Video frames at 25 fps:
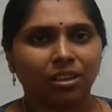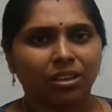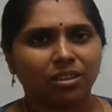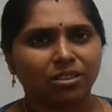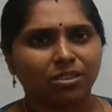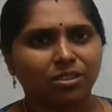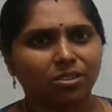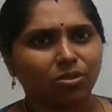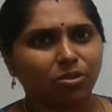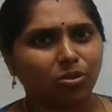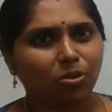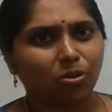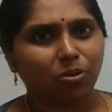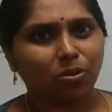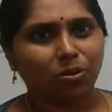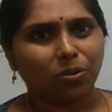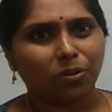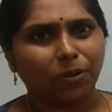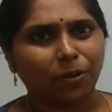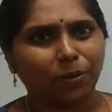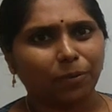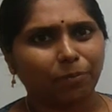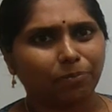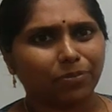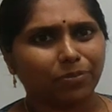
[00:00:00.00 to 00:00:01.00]

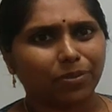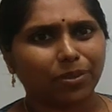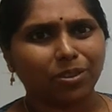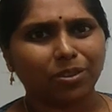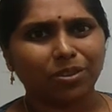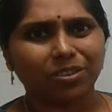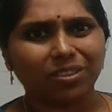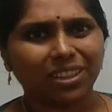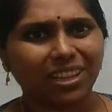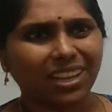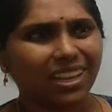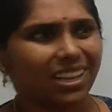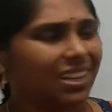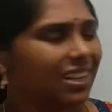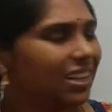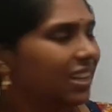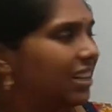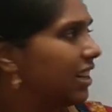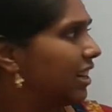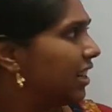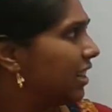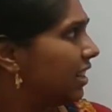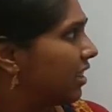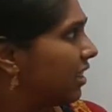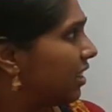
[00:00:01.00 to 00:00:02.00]
So, do you think
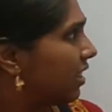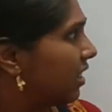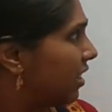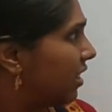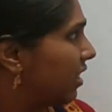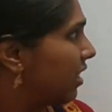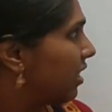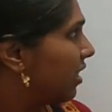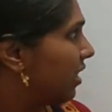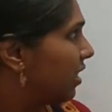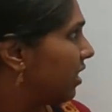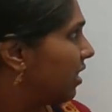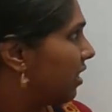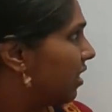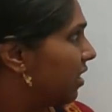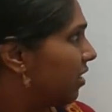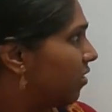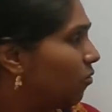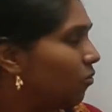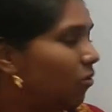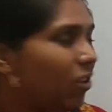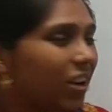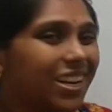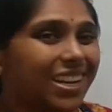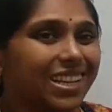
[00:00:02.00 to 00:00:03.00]

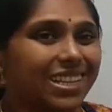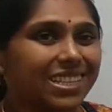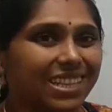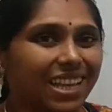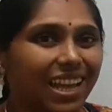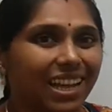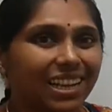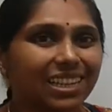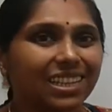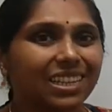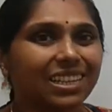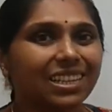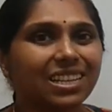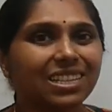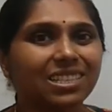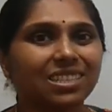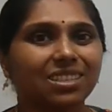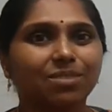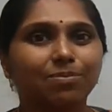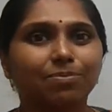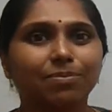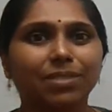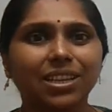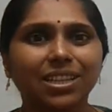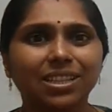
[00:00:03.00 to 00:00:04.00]
what exactly does
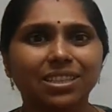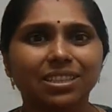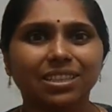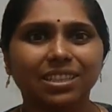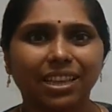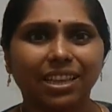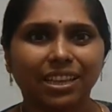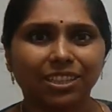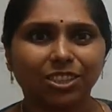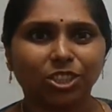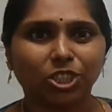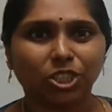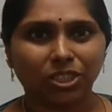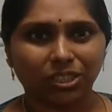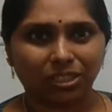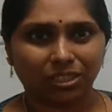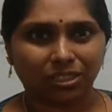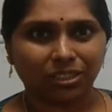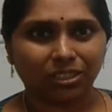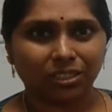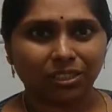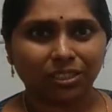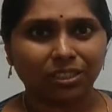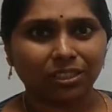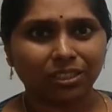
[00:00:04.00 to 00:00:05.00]
it mean, section?
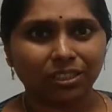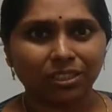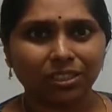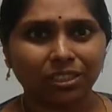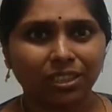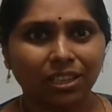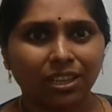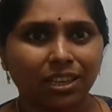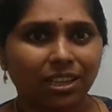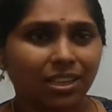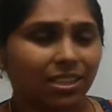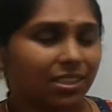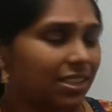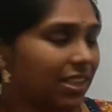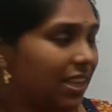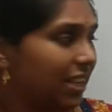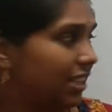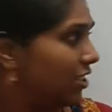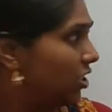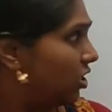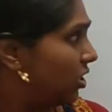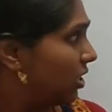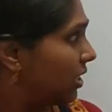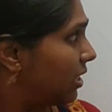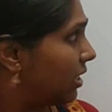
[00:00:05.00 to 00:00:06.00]

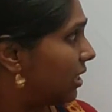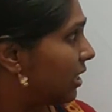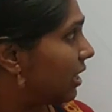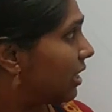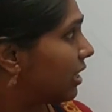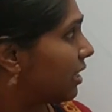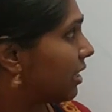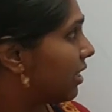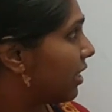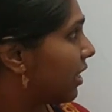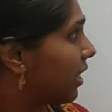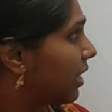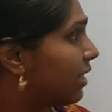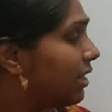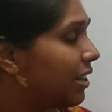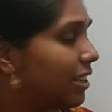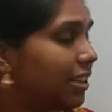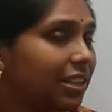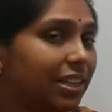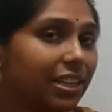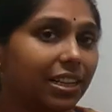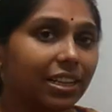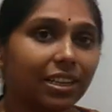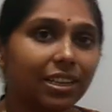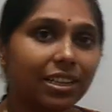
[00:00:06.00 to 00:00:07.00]
Section in
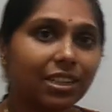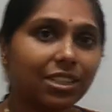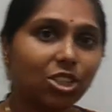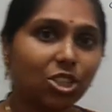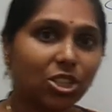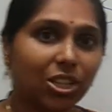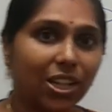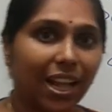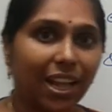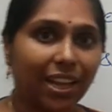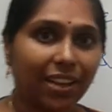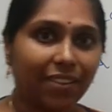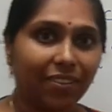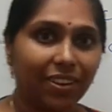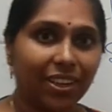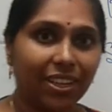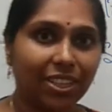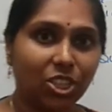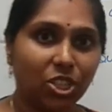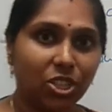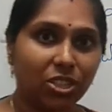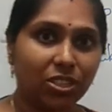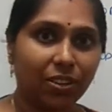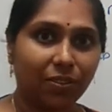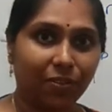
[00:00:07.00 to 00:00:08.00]
regular English
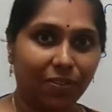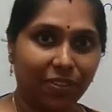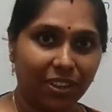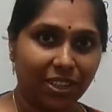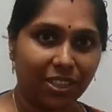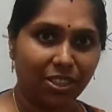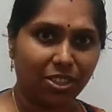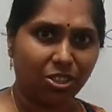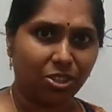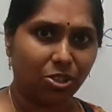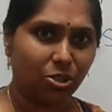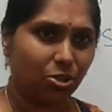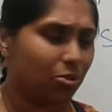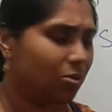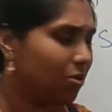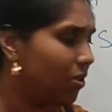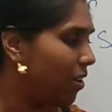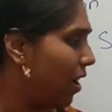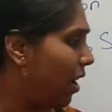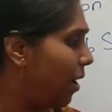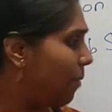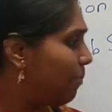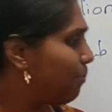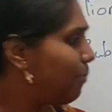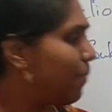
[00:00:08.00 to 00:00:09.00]
language refers to
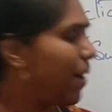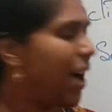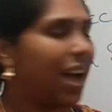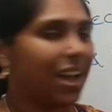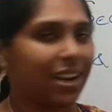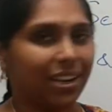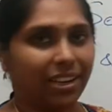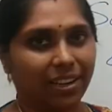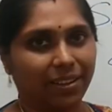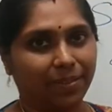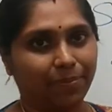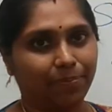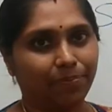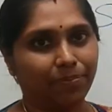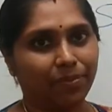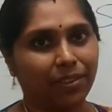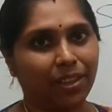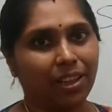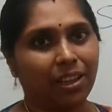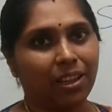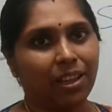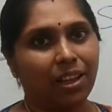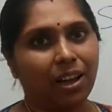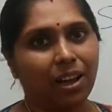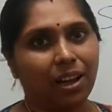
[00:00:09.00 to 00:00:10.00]
a part,
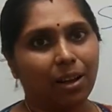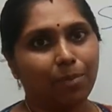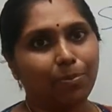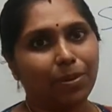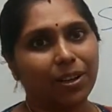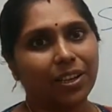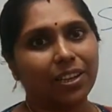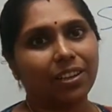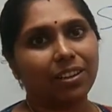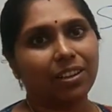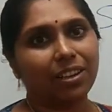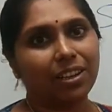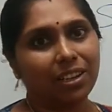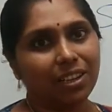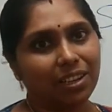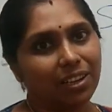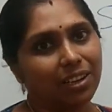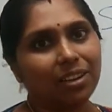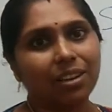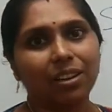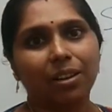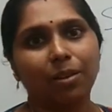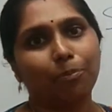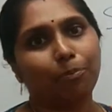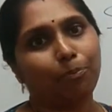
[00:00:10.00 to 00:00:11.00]
a
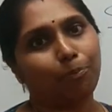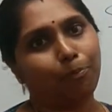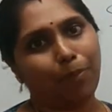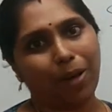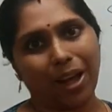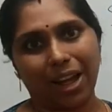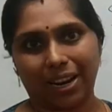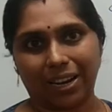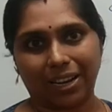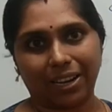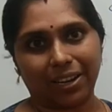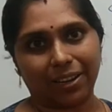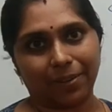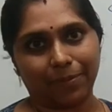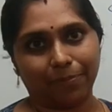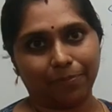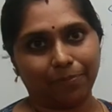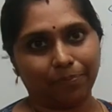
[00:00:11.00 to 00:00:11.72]
particular part.